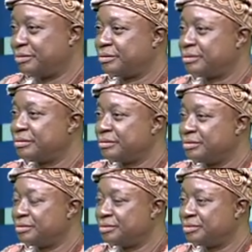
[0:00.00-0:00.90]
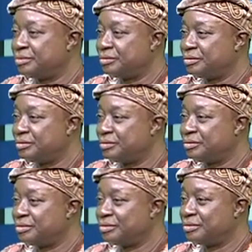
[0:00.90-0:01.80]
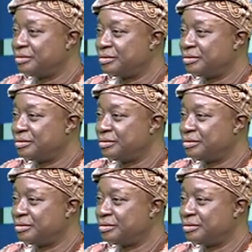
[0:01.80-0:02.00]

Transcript: (no one is talking)